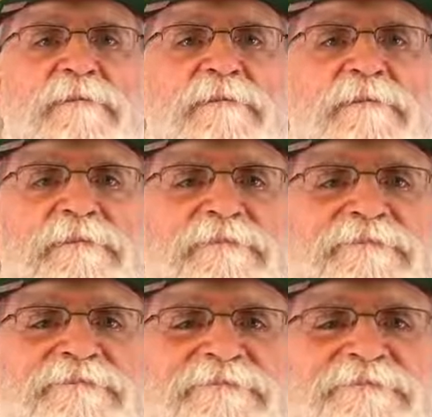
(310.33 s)

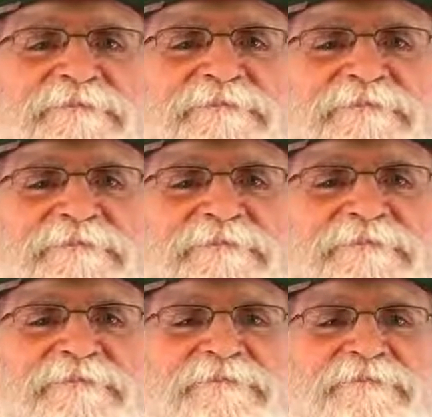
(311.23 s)

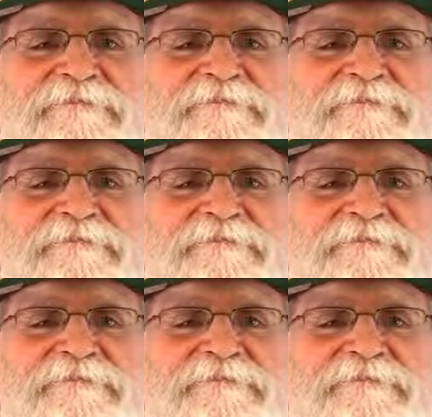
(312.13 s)
Nobody speaks.